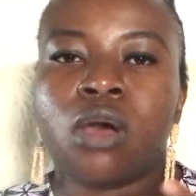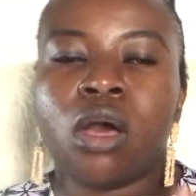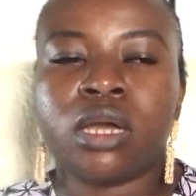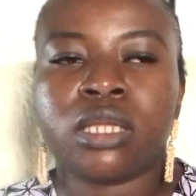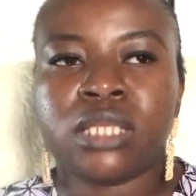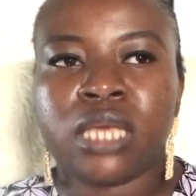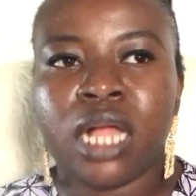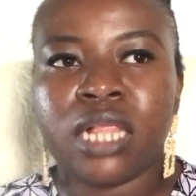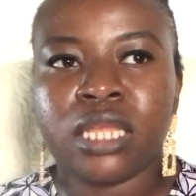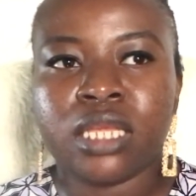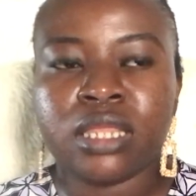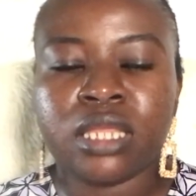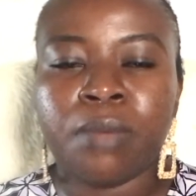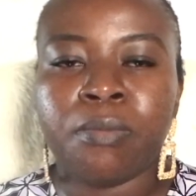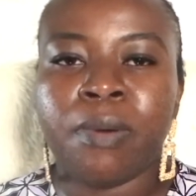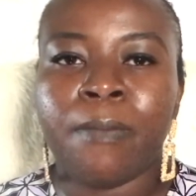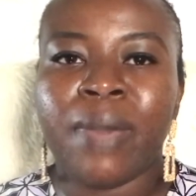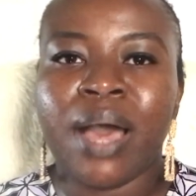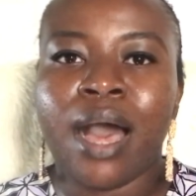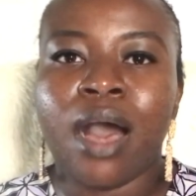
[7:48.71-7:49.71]
telling them
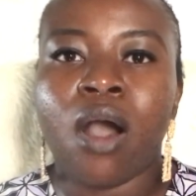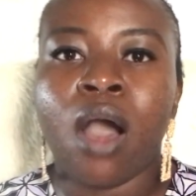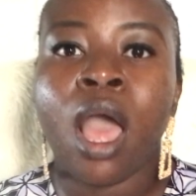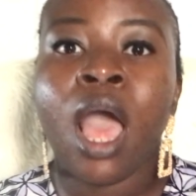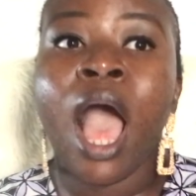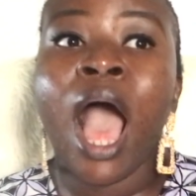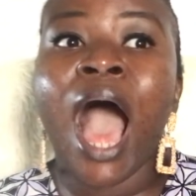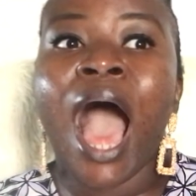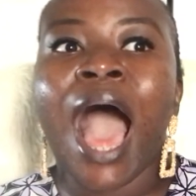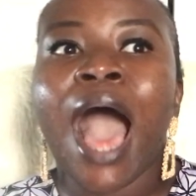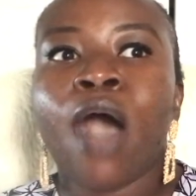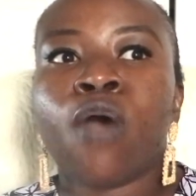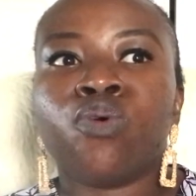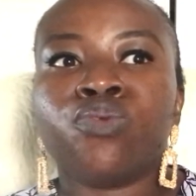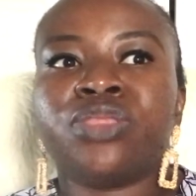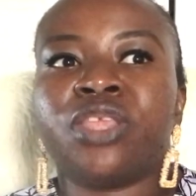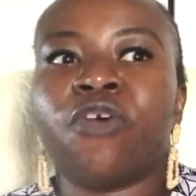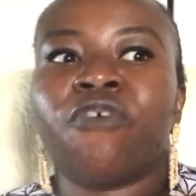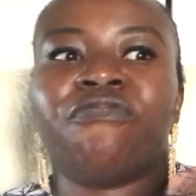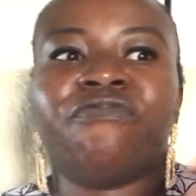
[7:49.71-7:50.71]
about how
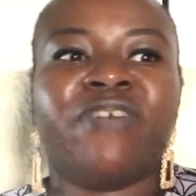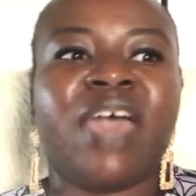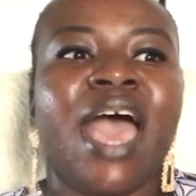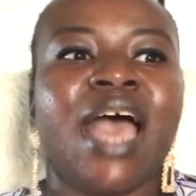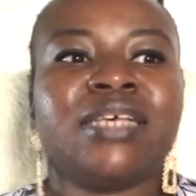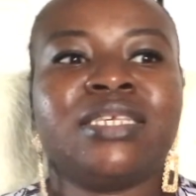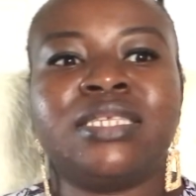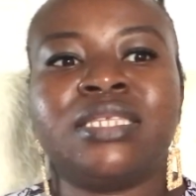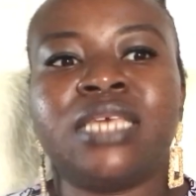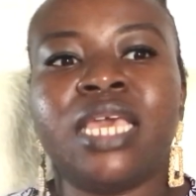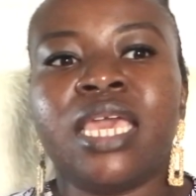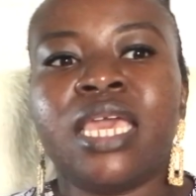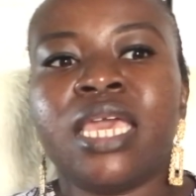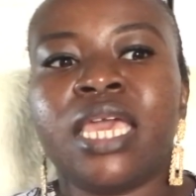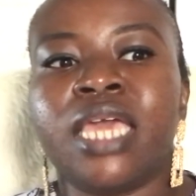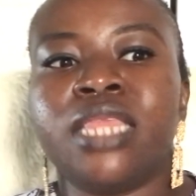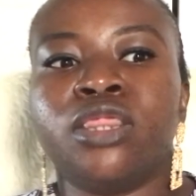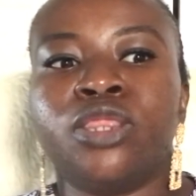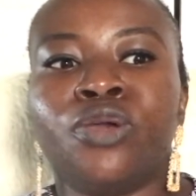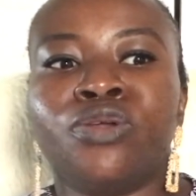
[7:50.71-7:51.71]
they're fasting
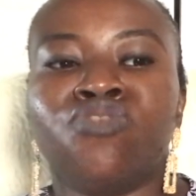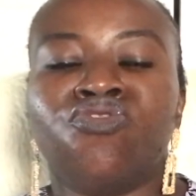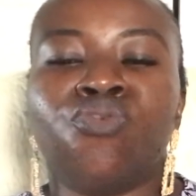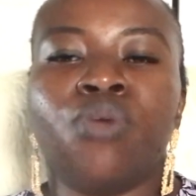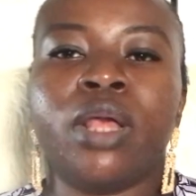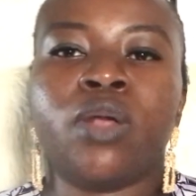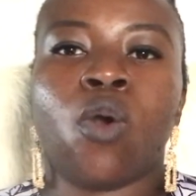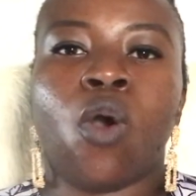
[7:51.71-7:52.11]
and they're doing